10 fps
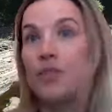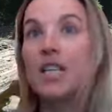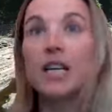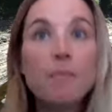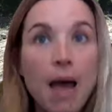
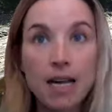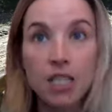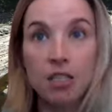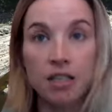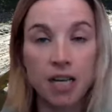did a
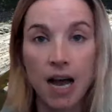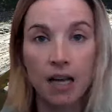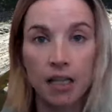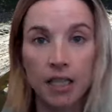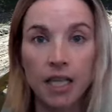bacteria
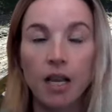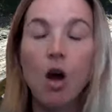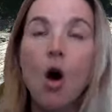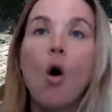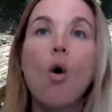colony
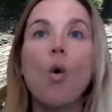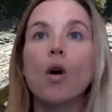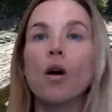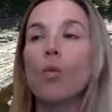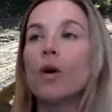
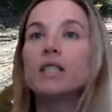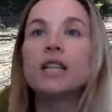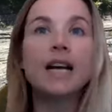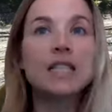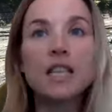or was
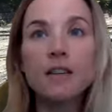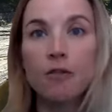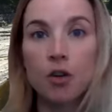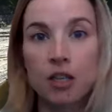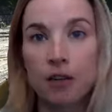testing
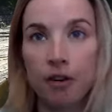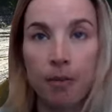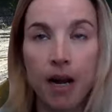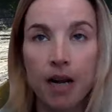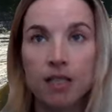for different
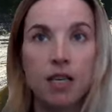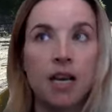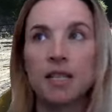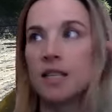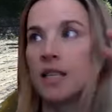
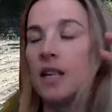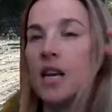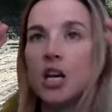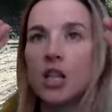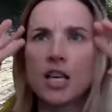parasites and
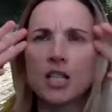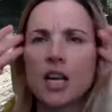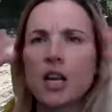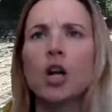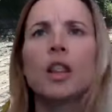things
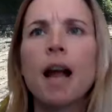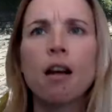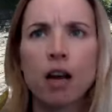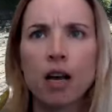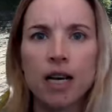like
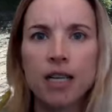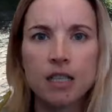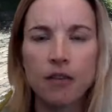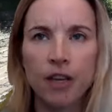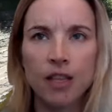cholera and
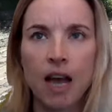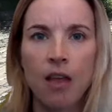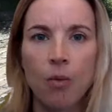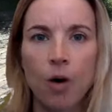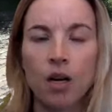stuff like that
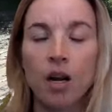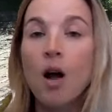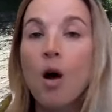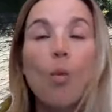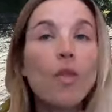in the water,
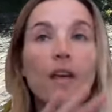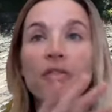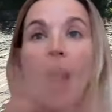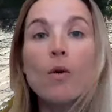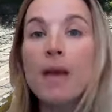
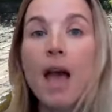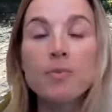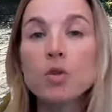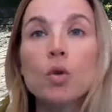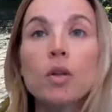that would be
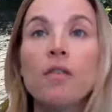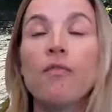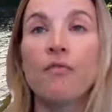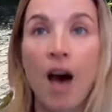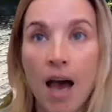absolutely
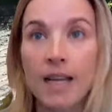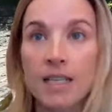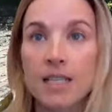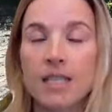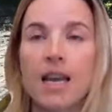fine
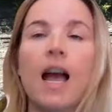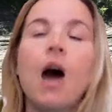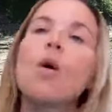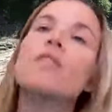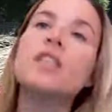to say.
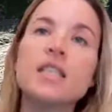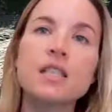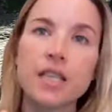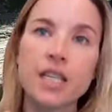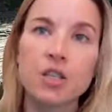However, this
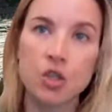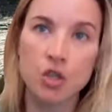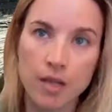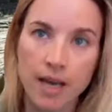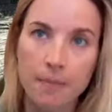study doesn't
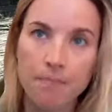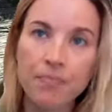do that.